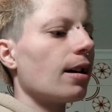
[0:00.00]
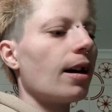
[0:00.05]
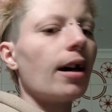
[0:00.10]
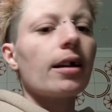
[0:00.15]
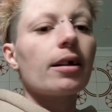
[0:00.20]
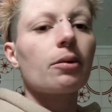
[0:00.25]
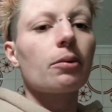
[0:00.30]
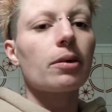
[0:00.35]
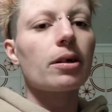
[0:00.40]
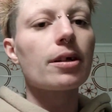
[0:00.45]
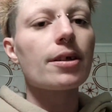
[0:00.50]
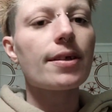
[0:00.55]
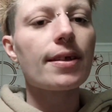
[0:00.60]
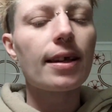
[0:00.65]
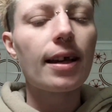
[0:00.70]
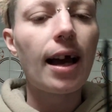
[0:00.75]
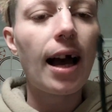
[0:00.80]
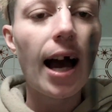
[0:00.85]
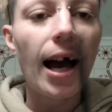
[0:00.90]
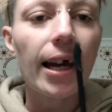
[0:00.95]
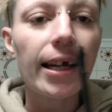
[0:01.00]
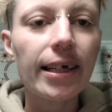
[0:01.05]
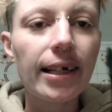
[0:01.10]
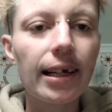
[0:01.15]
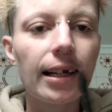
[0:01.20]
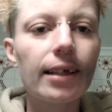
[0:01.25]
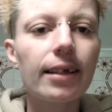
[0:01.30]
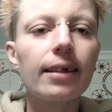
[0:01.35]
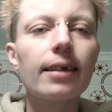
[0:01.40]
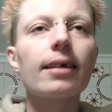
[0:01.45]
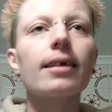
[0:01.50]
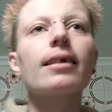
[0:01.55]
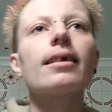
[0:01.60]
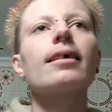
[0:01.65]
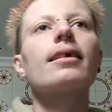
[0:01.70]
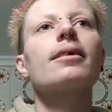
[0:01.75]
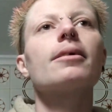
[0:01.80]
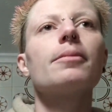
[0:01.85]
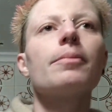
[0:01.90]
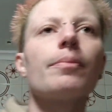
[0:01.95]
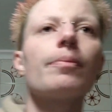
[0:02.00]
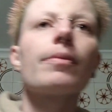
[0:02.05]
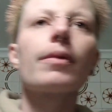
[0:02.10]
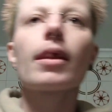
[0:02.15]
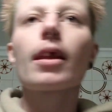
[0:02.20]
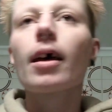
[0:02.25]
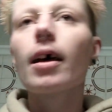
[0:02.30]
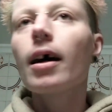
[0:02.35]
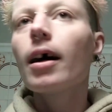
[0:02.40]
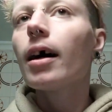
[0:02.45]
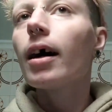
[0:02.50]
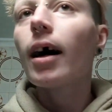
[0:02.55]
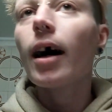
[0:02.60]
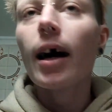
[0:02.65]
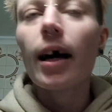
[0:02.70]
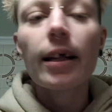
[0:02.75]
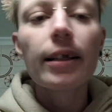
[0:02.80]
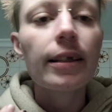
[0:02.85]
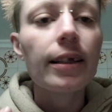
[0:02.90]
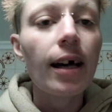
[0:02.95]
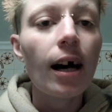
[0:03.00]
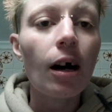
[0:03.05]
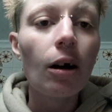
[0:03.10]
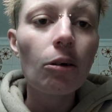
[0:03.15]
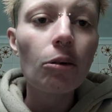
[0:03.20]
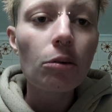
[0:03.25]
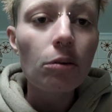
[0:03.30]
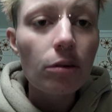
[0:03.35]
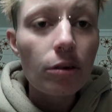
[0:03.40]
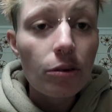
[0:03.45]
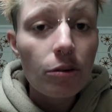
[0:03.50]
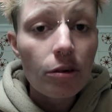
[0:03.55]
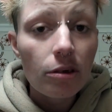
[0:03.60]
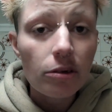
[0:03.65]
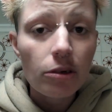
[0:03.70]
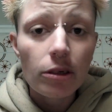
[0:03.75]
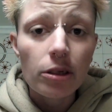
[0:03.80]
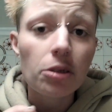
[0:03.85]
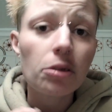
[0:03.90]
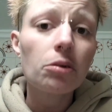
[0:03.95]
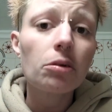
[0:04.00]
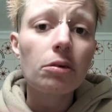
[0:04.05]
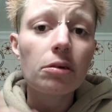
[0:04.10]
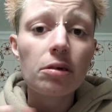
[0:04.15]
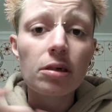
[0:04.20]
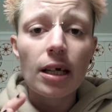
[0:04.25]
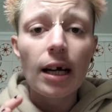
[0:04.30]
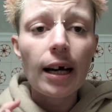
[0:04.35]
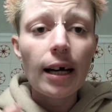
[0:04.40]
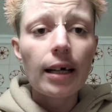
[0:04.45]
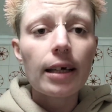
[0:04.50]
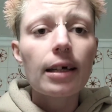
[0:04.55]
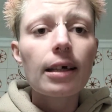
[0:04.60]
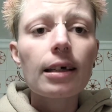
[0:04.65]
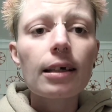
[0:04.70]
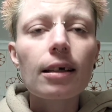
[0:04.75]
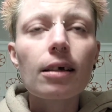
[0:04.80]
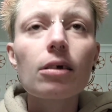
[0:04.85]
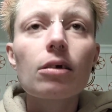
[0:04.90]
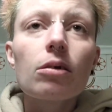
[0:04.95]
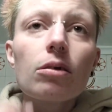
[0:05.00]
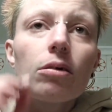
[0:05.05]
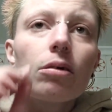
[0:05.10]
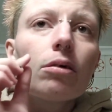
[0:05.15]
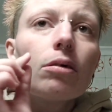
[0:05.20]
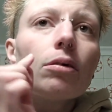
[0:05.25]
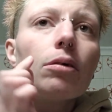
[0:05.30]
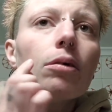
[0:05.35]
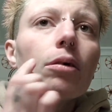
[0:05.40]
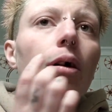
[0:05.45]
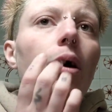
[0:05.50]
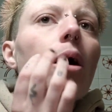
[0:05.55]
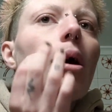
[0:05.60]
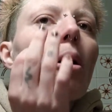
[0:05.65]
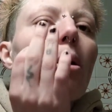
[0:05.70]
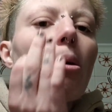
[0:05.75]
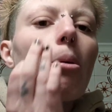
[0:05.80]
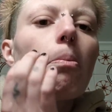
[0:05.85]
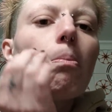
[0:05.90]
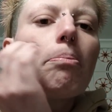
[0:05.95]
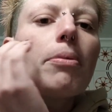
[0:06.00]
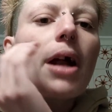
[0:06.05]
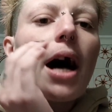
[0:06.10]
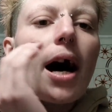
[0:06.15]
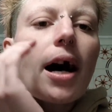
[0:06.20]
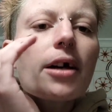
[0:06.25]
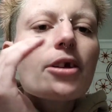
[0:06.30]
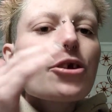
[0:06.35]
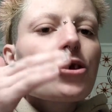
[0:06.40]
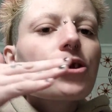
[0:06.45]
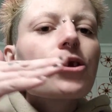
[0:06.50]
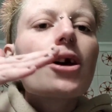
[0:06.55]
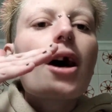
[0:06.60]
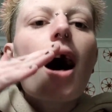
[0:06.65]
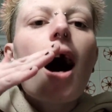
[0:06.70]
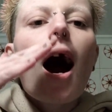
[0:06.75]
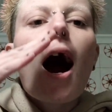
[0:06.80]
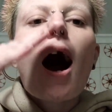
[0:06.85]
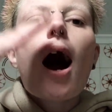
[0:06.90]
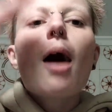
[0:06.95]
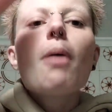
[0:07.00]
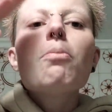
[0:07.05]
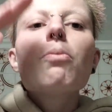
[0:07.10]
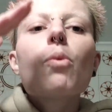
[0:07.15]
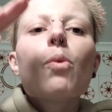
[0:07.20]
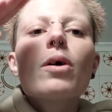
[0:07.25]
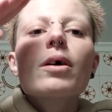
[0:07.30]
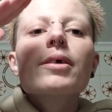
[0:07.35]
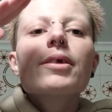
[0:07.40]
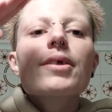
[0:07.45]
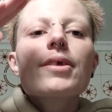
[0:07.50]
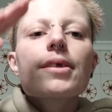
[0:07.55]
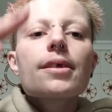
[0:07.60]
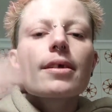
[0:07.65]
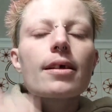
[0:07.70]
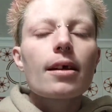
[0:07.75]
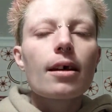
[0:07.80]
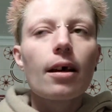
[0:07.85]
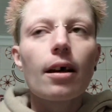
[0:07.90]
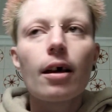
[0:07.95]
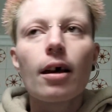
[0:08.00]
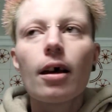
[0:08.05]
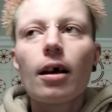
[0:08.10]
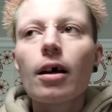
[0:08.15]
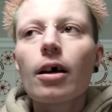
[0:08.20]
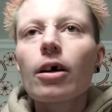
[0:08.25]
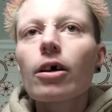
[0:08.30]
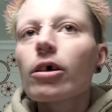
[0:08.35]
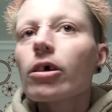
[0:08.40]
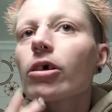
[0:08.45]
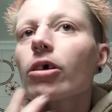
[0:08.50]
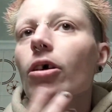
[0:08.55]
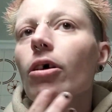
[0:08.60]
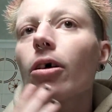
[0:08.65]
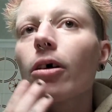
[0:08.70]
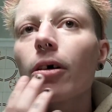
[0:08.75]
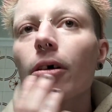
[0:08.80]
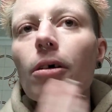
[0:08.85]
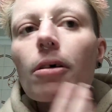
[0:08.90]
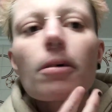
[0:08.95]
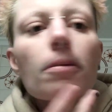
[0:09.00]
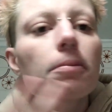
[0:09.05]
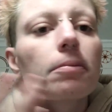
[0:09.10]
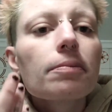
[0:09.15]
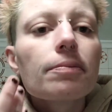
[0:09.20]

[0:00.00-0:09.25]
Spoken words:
Anyways, I cleaned it. And now you are going to try to brush upwards your